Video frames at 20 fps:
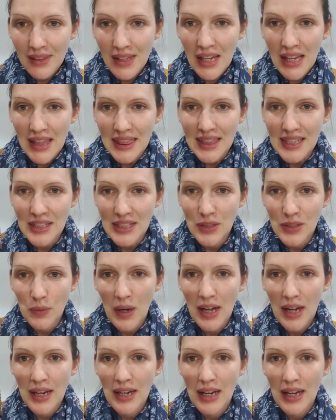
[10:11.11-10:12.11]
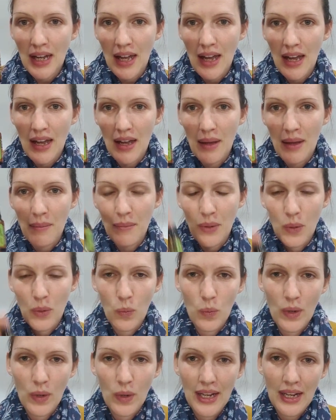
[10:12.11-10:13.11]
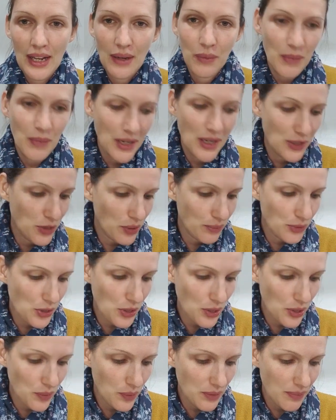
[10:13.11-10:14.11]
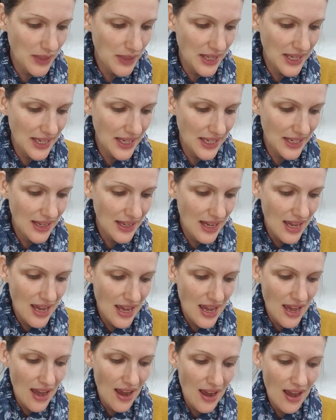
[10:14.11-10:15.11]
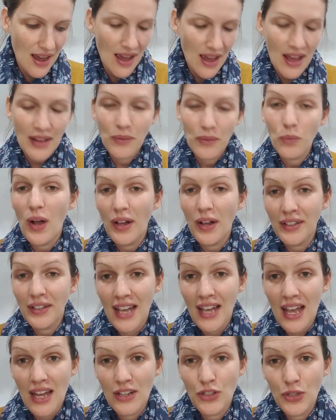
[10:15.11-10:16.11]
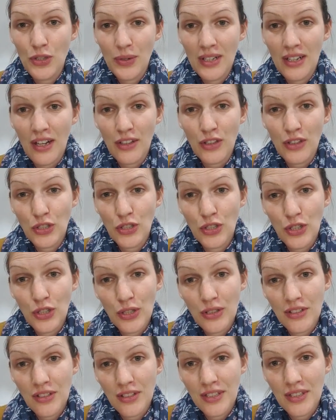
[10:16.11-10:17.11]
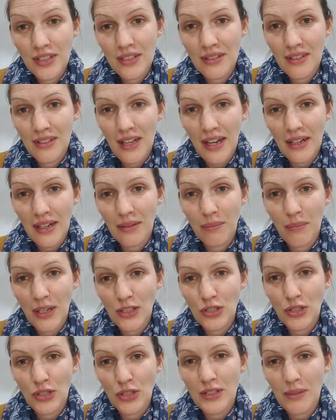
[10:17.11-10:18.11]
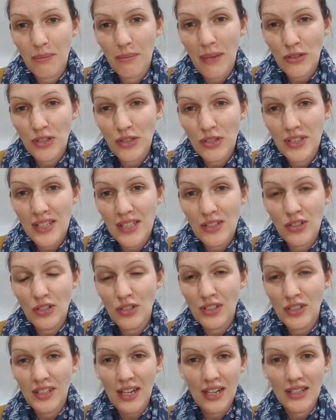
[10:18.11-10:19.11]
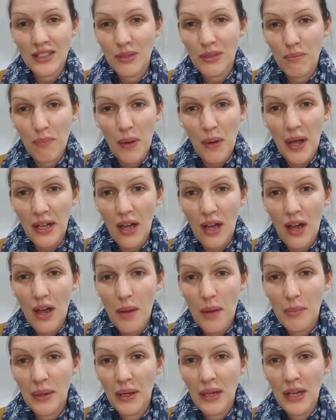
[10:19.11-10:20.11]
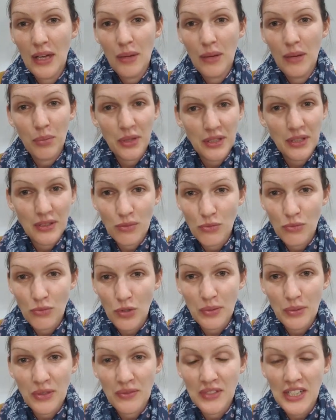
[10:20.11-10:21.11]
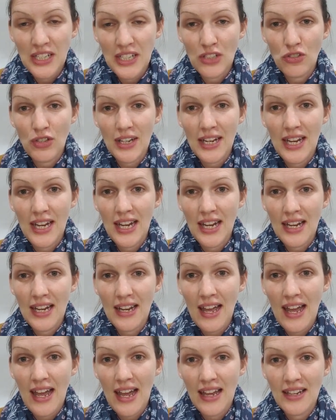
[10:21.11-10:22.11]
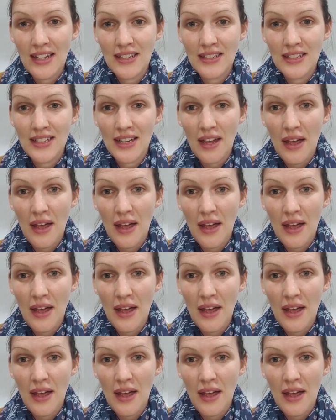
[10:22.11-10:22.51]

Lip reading: this one, my top two would be, well, yeah, doing like the shoes, like my shoes and mattresses. So just getting some bicarb, putting some drops of tea tree in, and